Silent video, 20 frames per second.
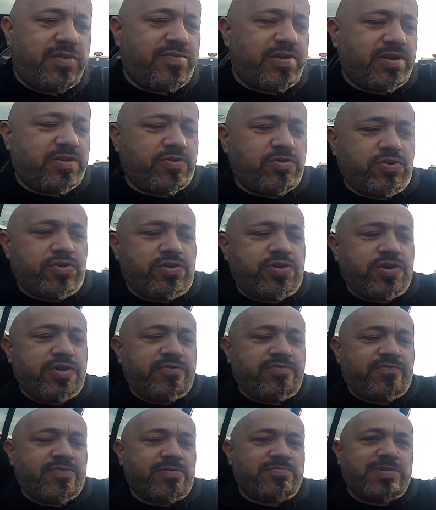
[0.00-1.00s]
it a good
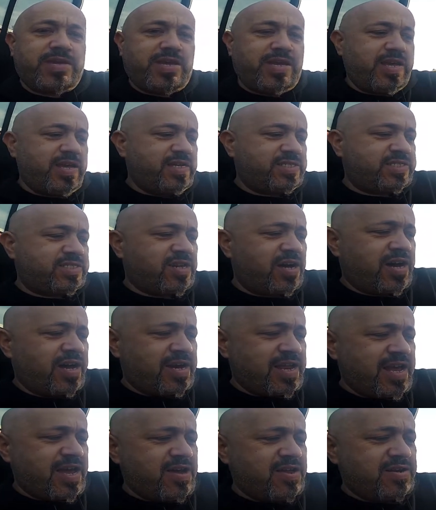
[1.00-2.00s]
from the inside
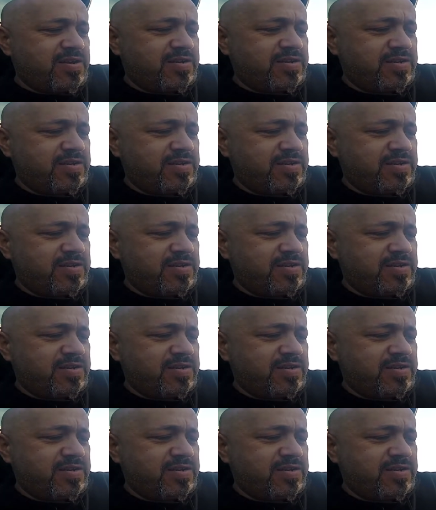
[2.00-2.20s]
out.